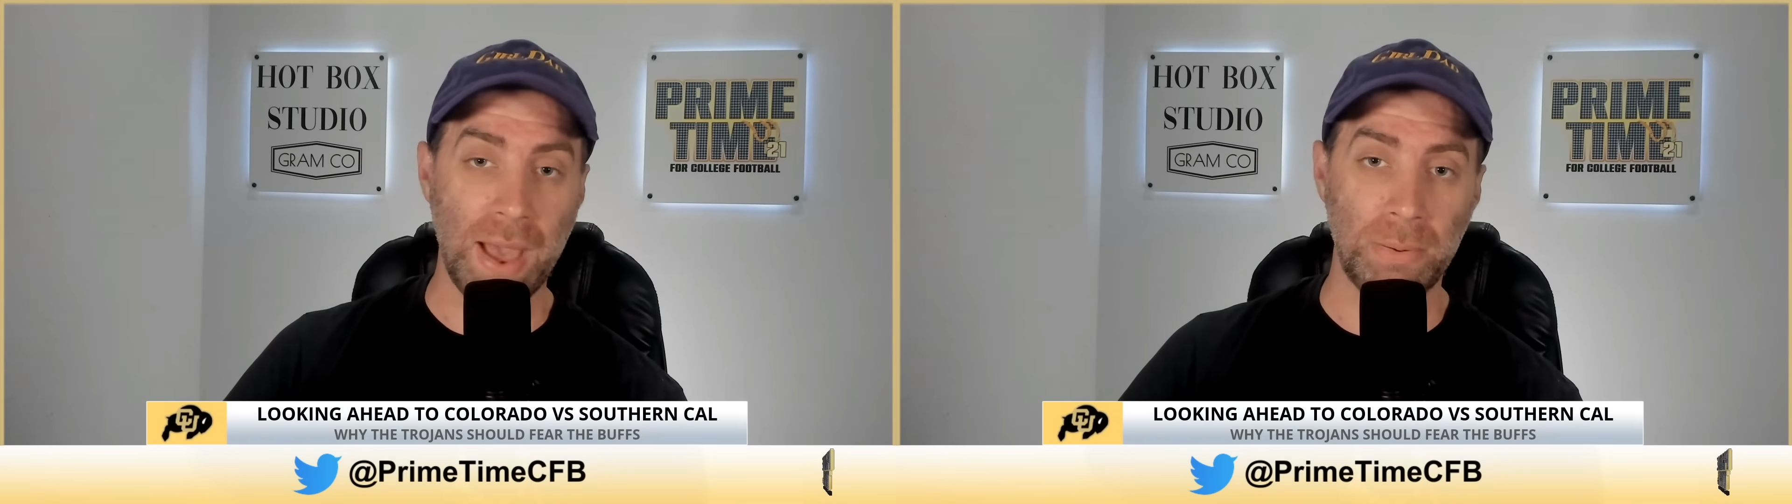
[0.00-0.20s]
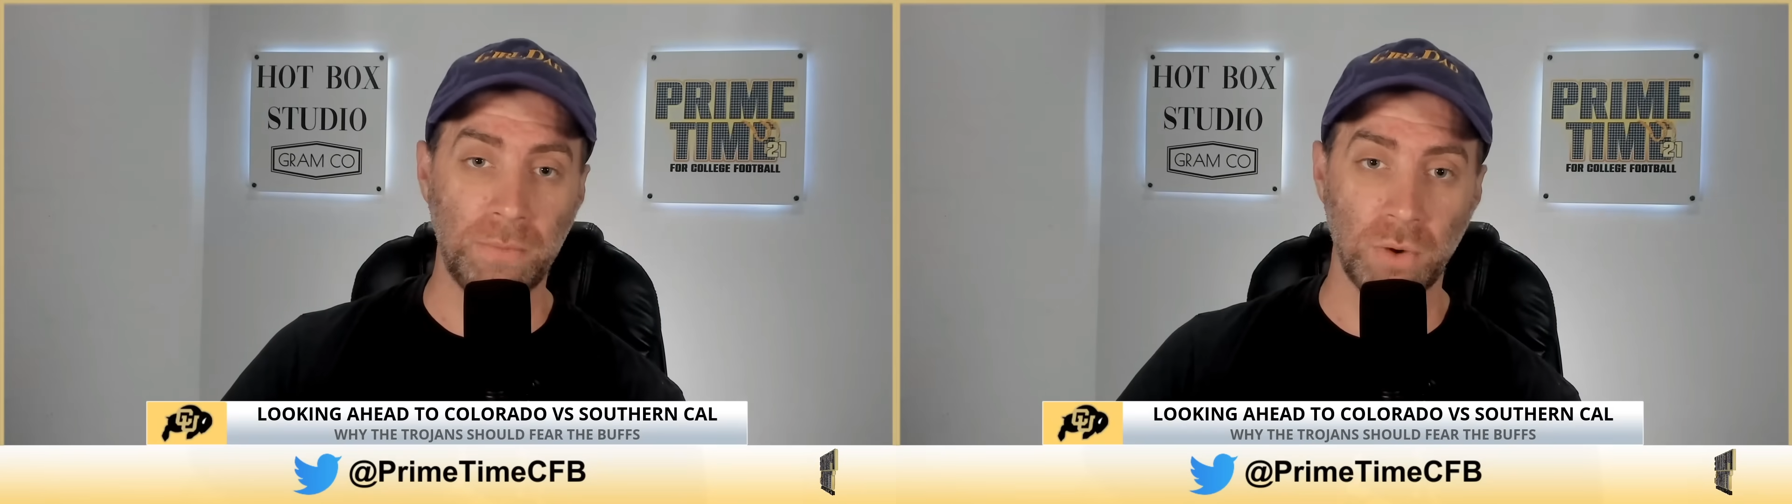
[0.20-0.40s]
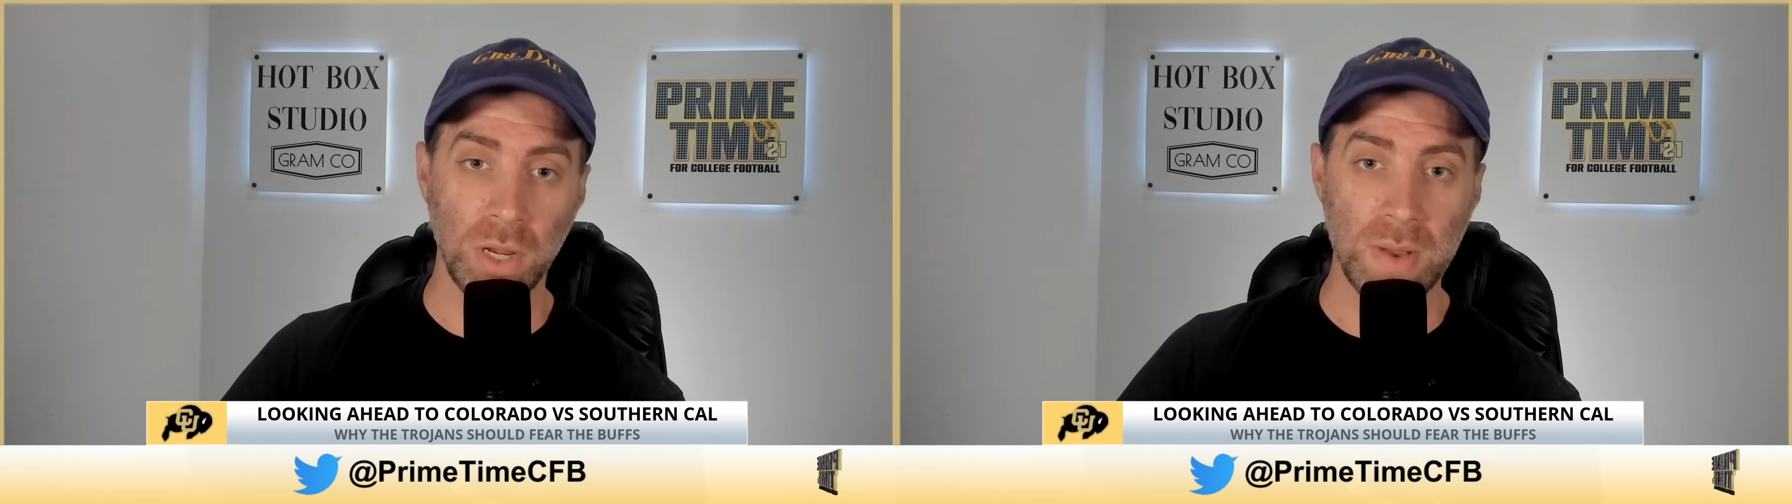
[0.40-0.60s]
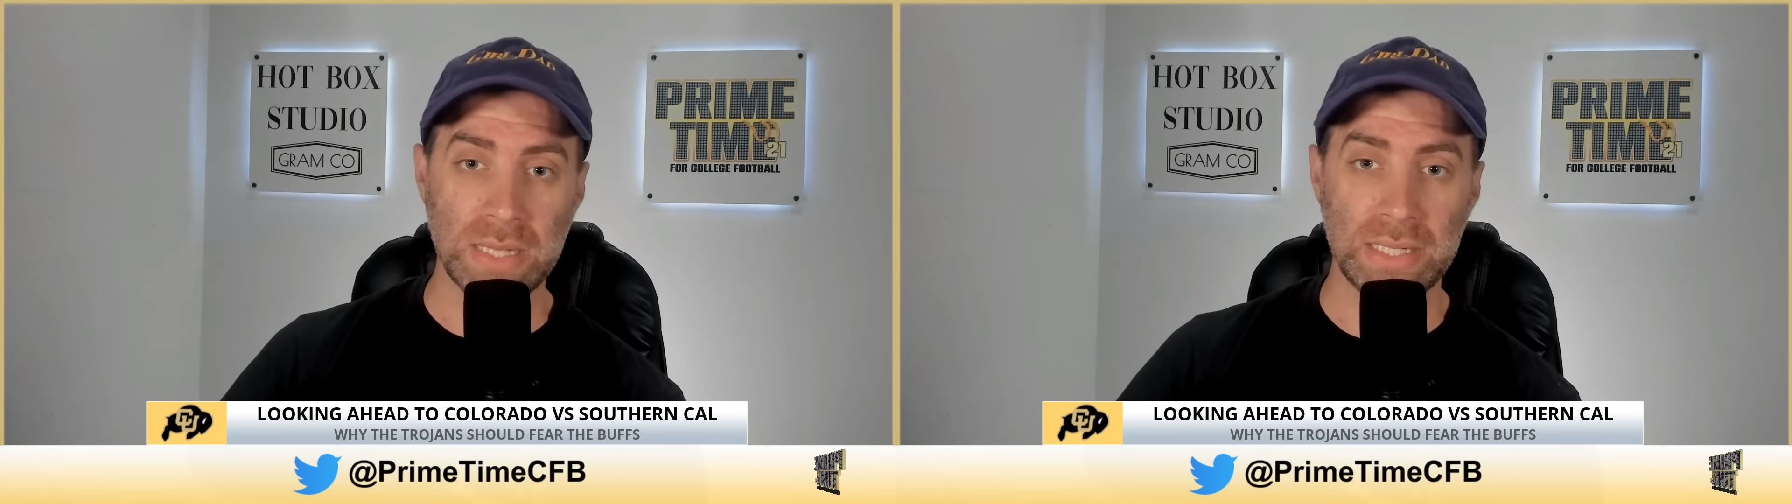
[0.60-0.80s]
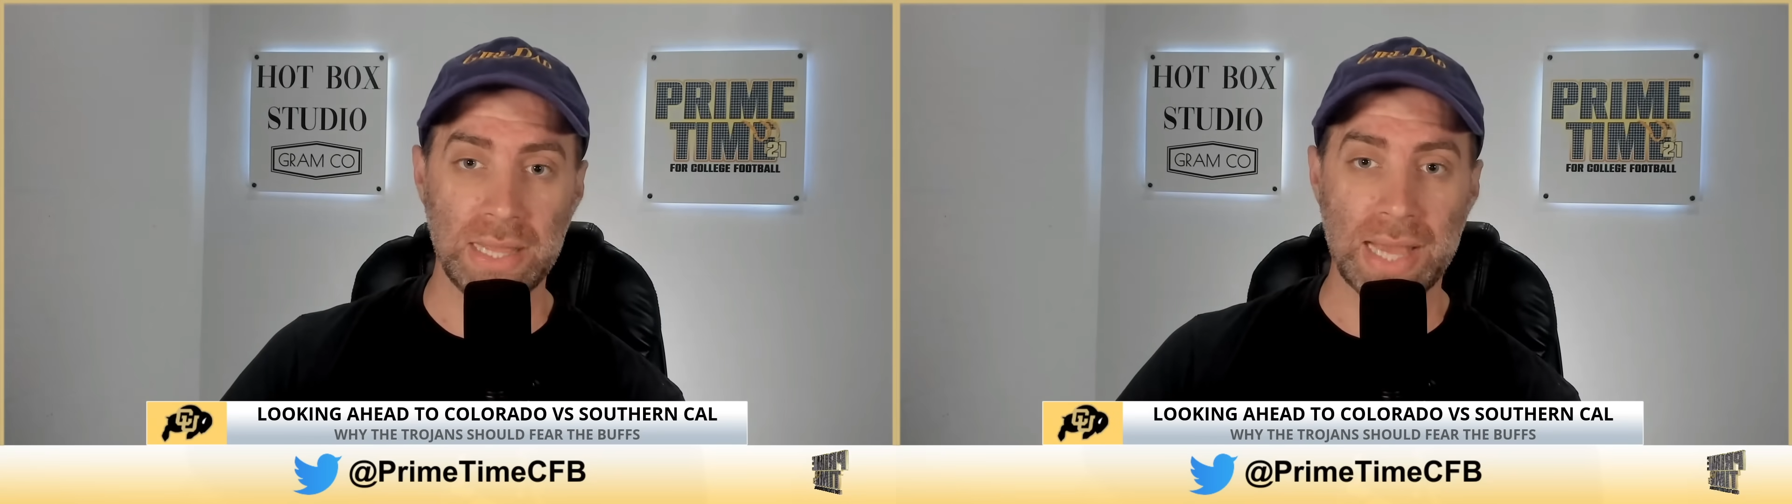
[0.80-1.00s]
happened for
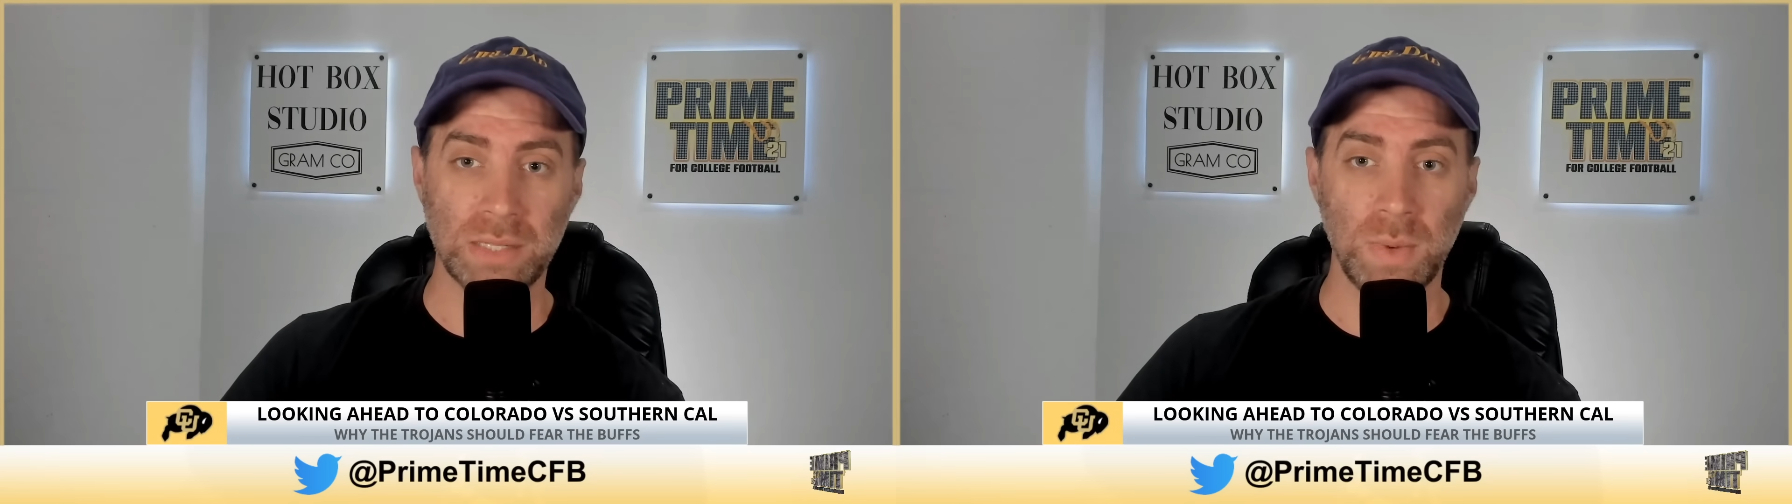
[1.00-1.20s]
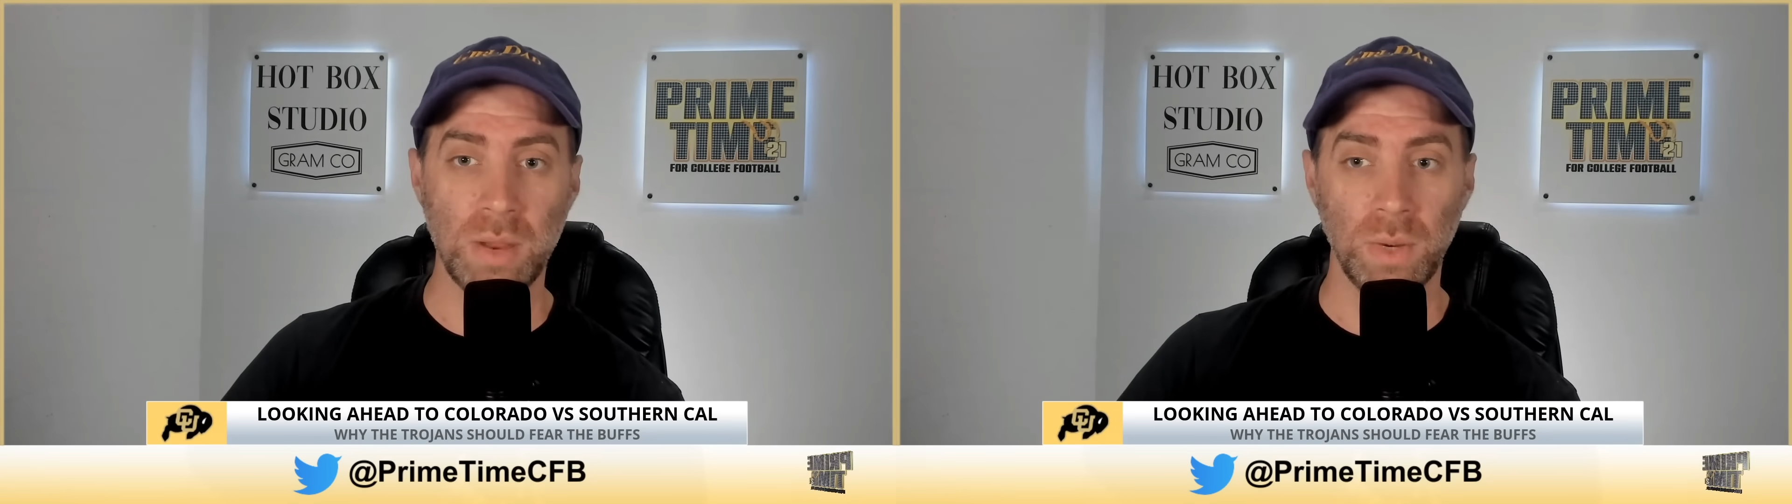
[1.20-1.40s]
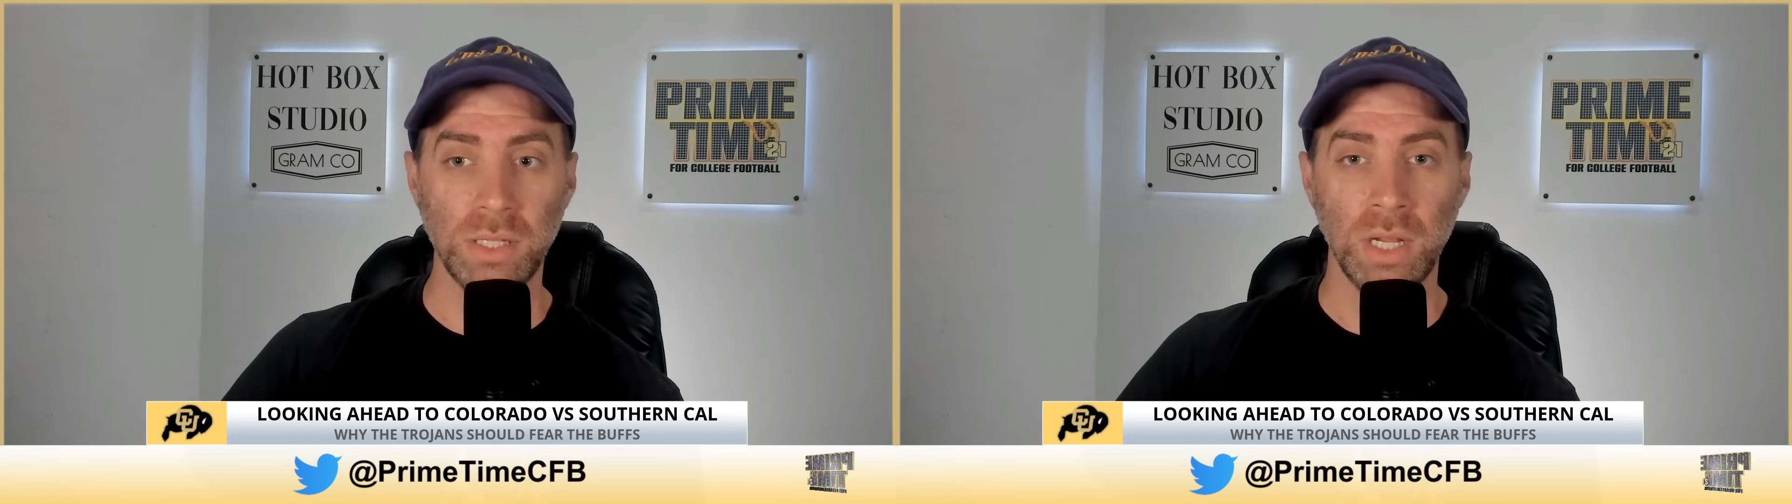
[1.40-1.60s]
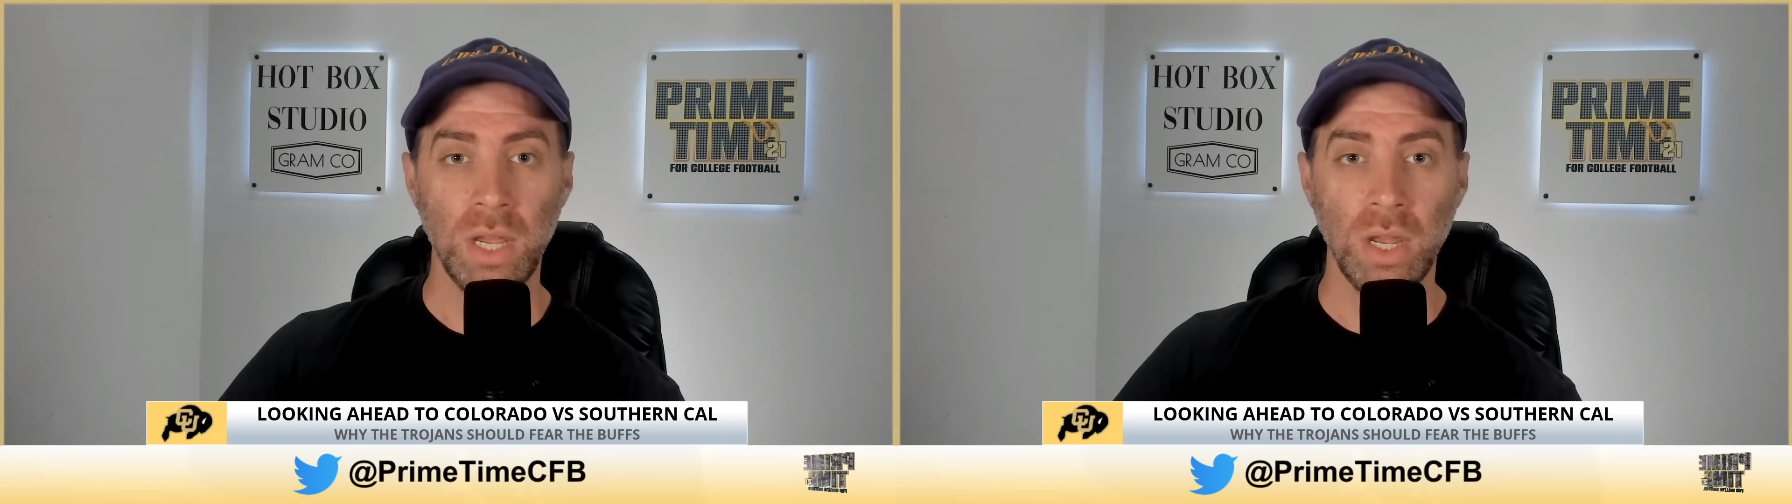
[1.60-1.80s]
USC last week was